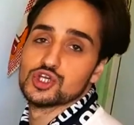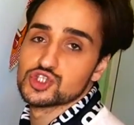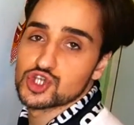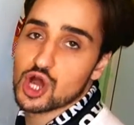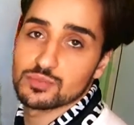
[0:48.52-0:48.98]

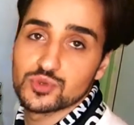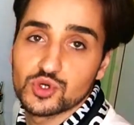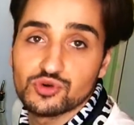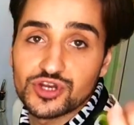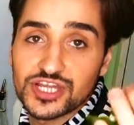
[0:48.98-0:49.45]
Chop
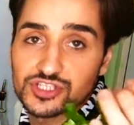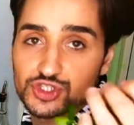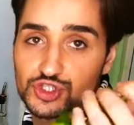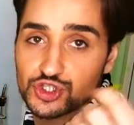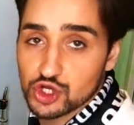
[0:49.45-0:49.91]
coriander
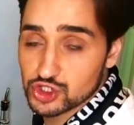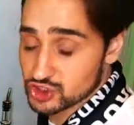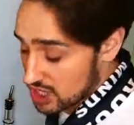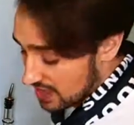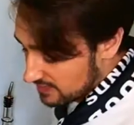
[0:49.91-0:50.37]

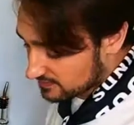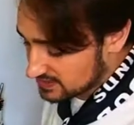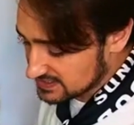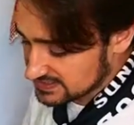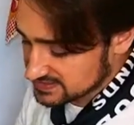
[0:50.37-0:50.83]
stalks.
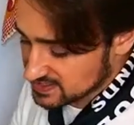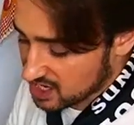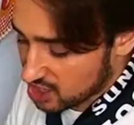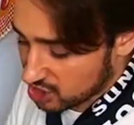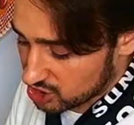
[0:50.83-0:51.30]
This is the
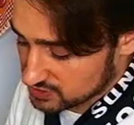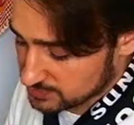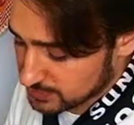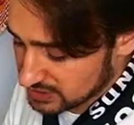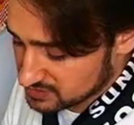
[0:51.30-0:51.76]

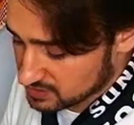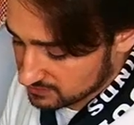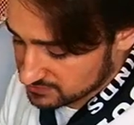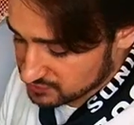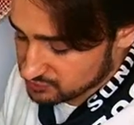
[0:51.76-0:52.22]
heartbeat
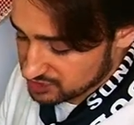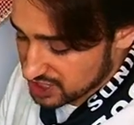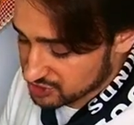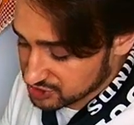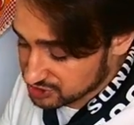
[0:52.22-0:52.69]
of the
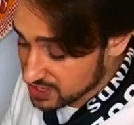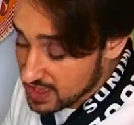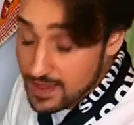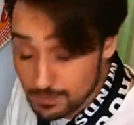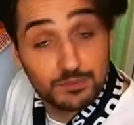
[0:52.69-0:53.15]
coriander,
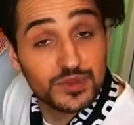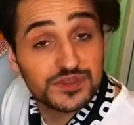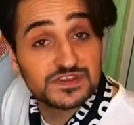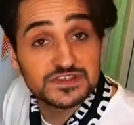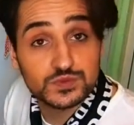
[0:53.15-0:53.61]

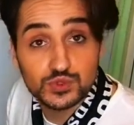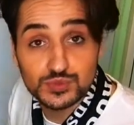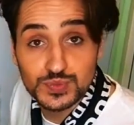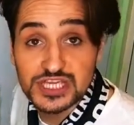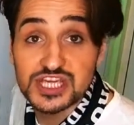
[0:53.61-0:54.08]
but these
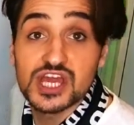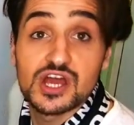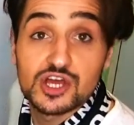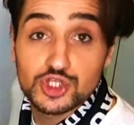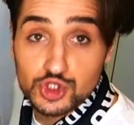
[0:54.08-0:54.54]
would be
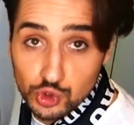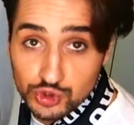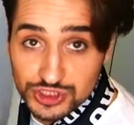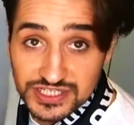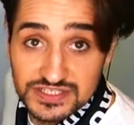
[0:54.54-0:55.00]

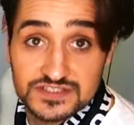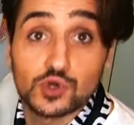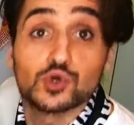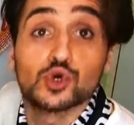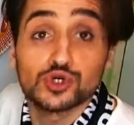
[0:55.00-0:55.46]
sauteed,
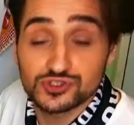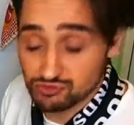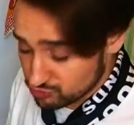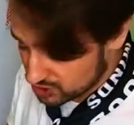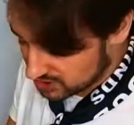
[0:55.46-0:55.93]
so
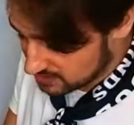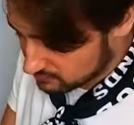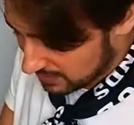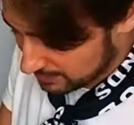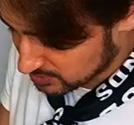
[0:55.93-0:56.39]
cooked really
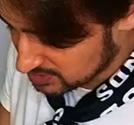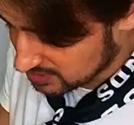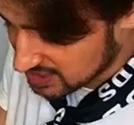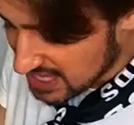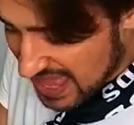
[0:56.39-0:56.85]

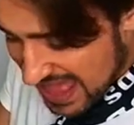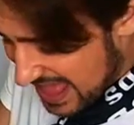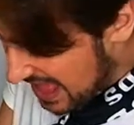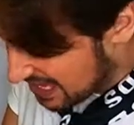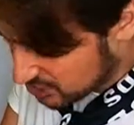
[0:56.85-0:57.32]
rapidly
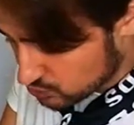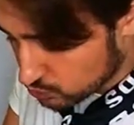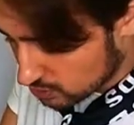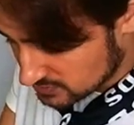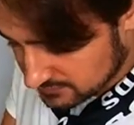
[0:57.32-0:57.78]
and
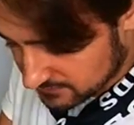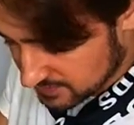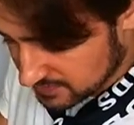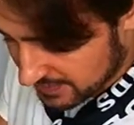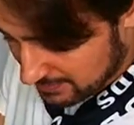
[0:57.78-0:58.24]
you won't
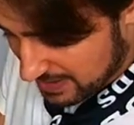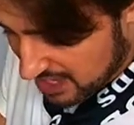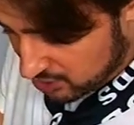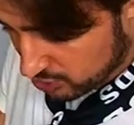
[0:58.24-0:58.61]
feel them at